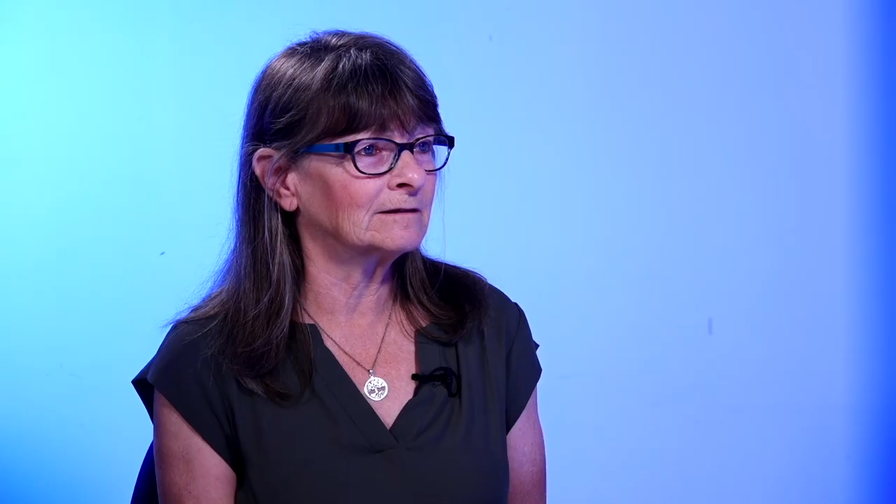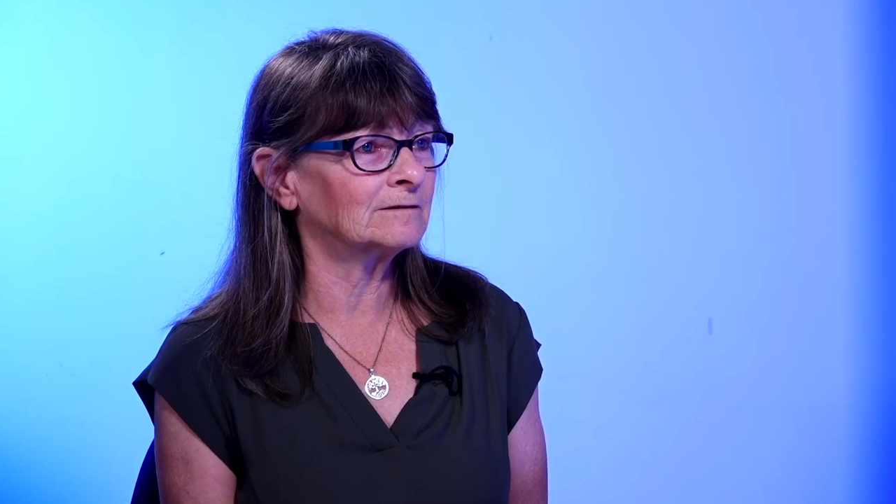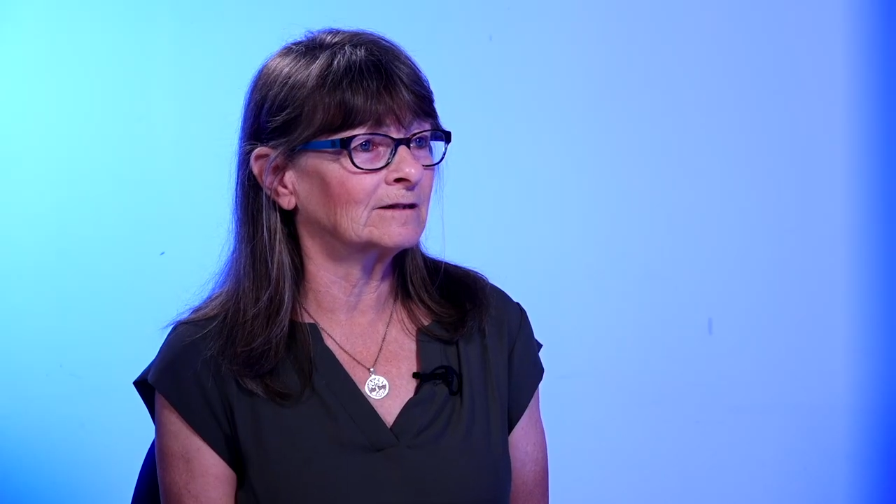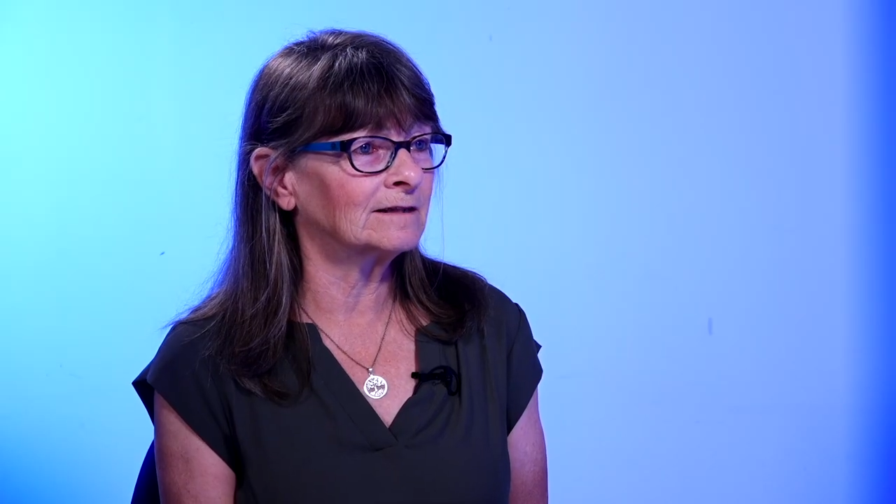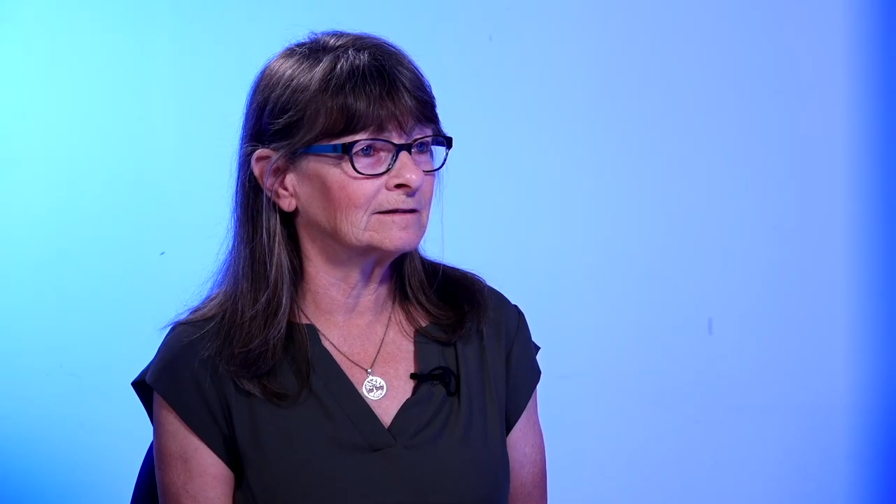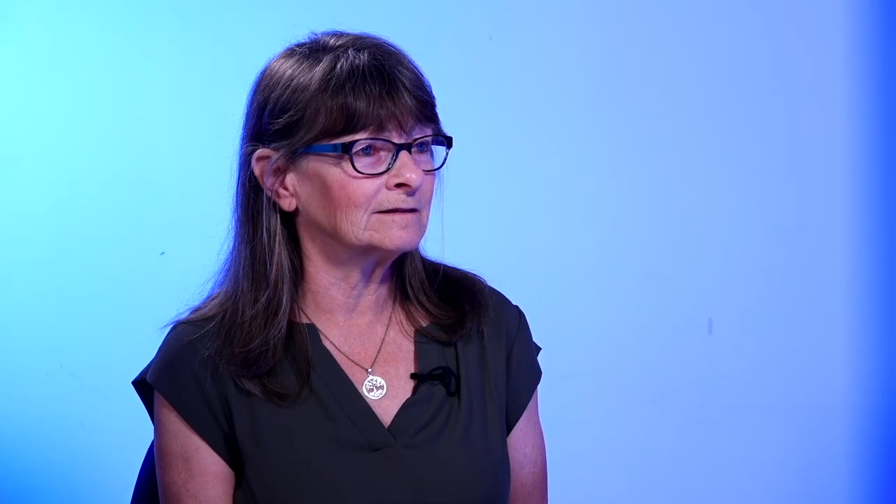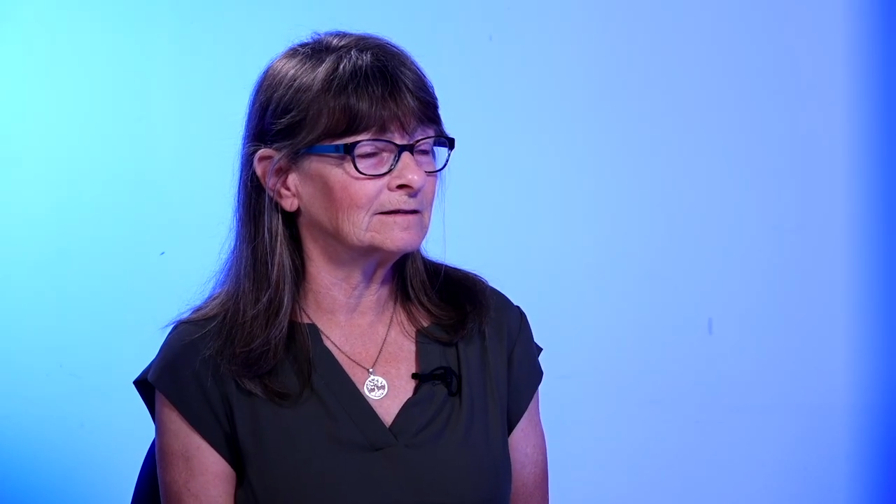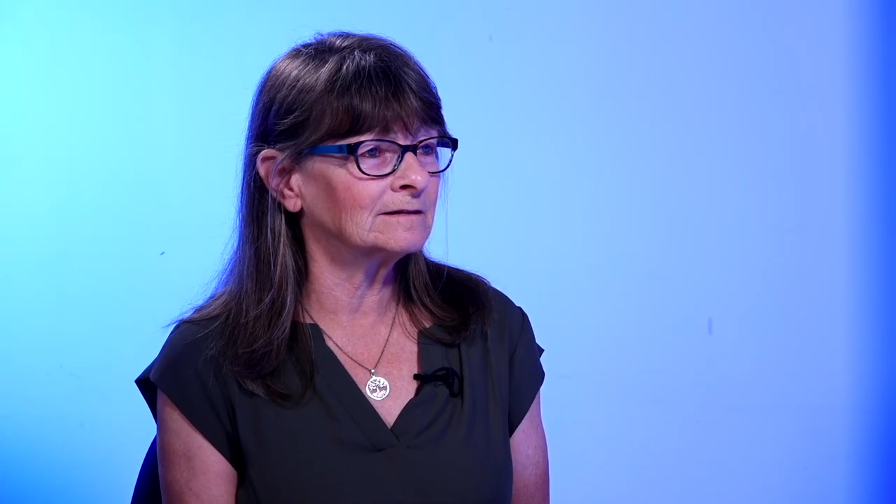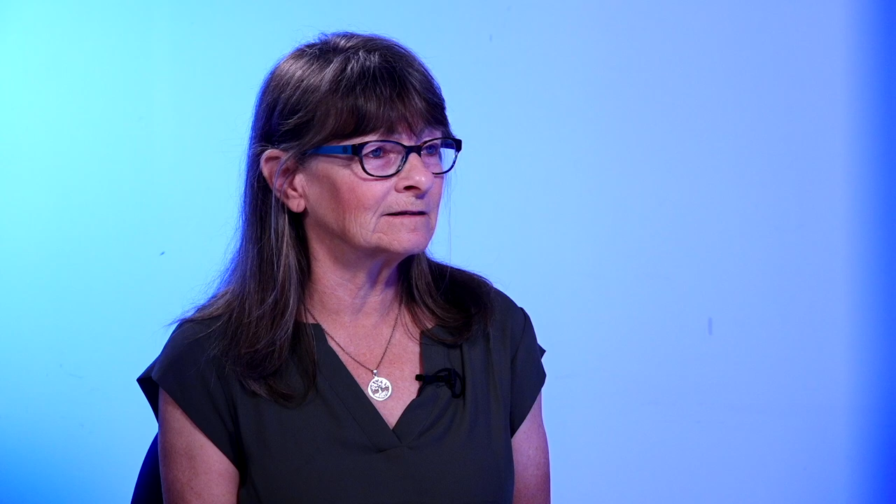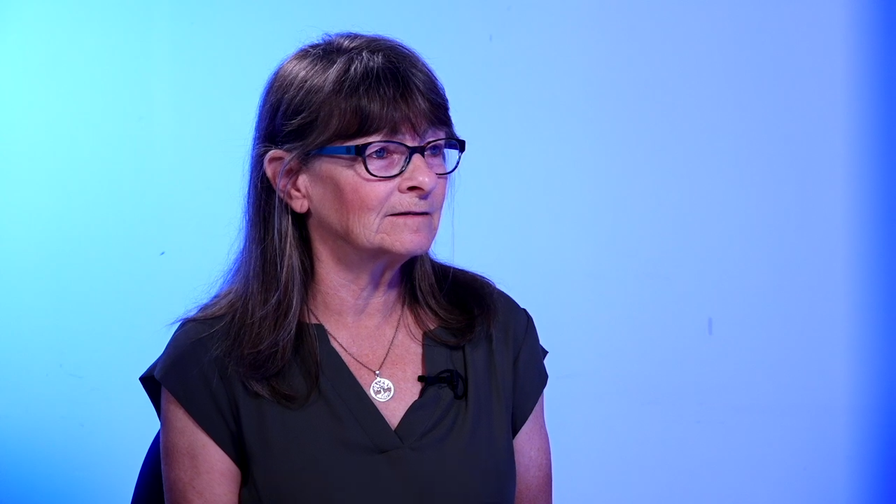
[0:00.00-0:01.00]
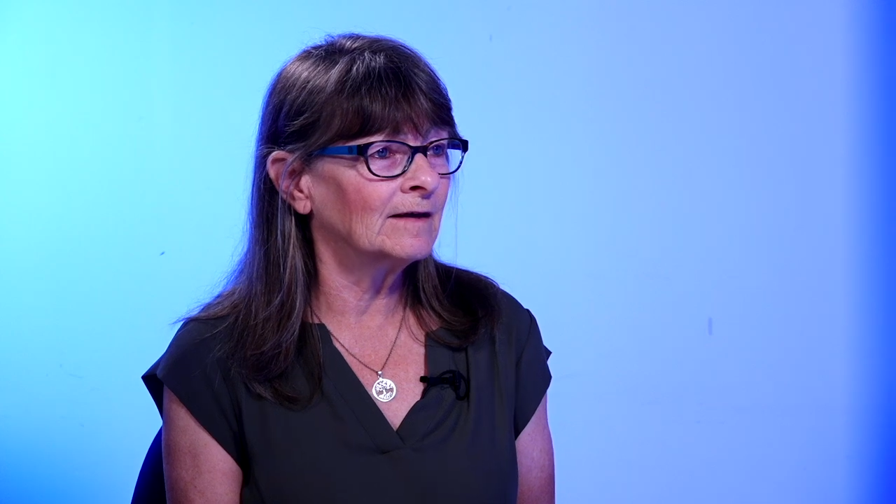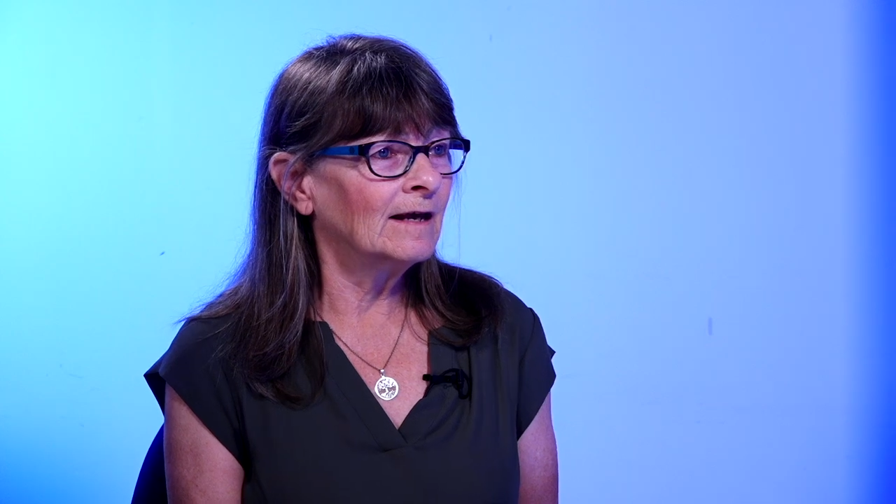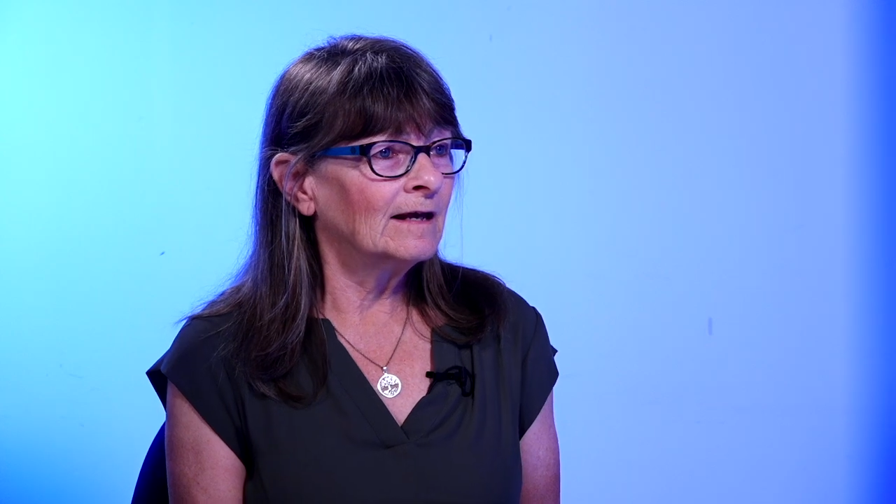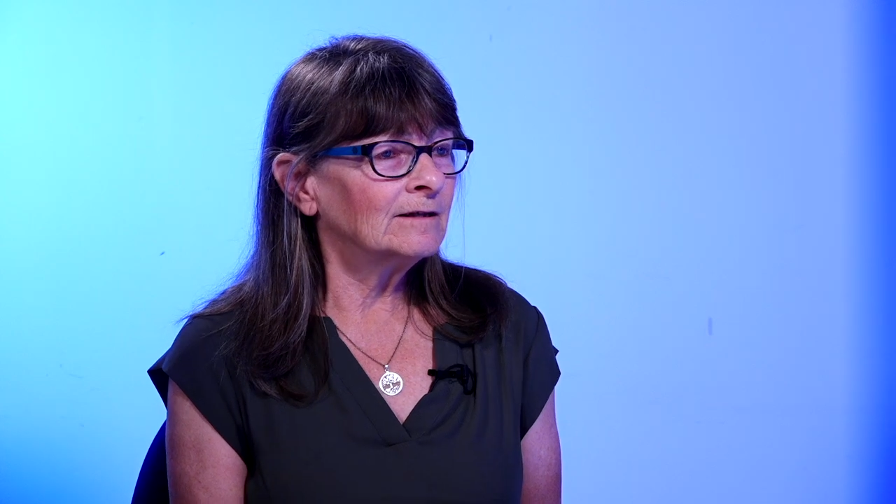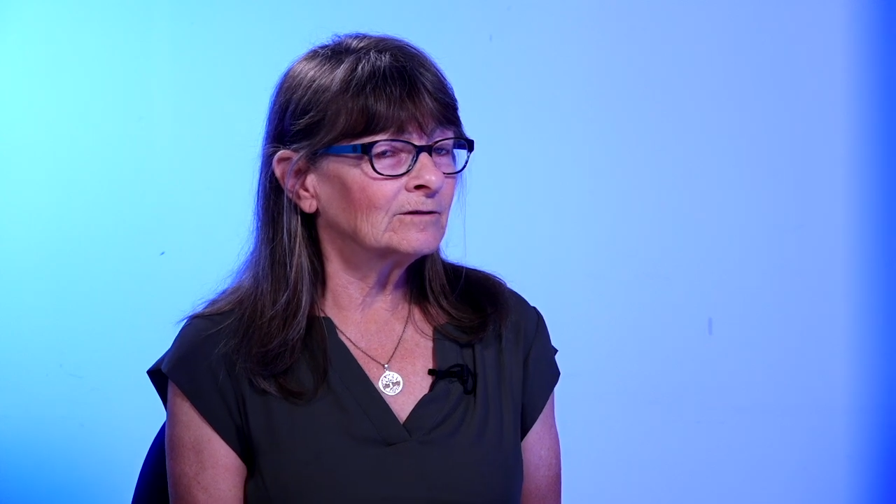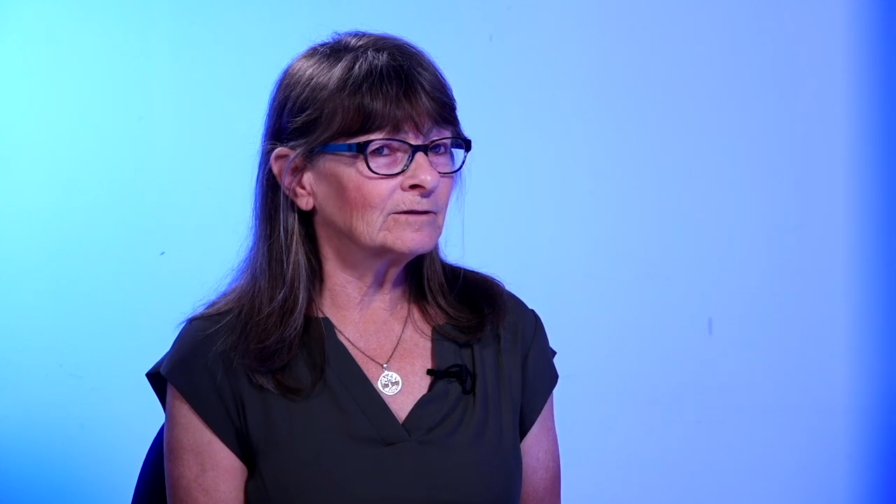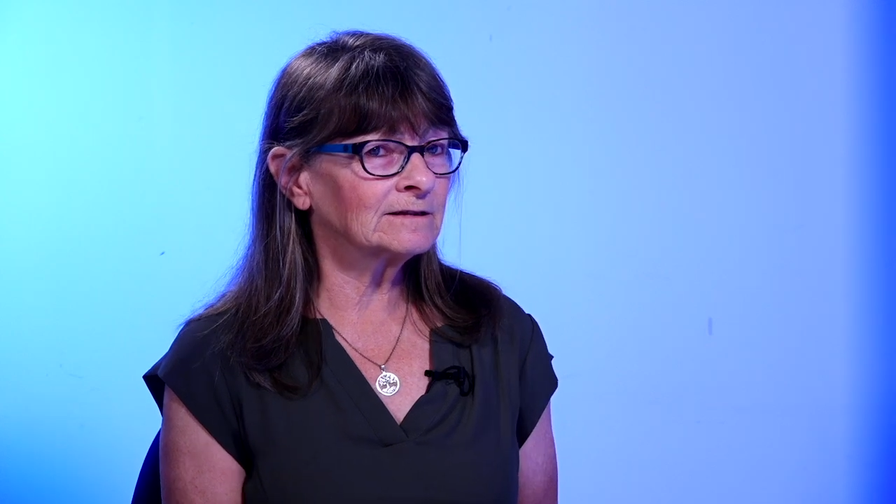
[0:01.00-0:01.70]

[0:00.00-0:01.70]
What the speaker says: in the Tri-Cities, and you know,